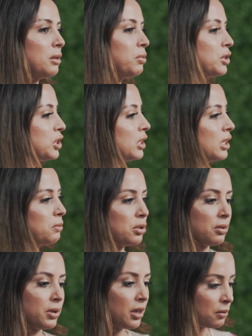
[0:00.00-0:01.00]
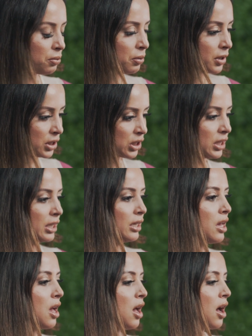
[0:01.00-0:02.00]
keep
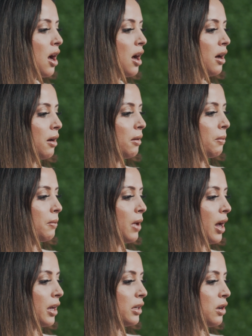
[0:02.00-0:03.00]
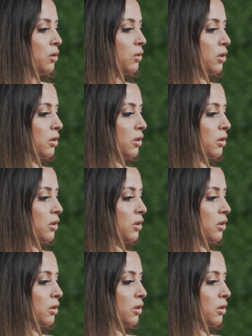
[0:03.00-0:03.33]
pushing. I know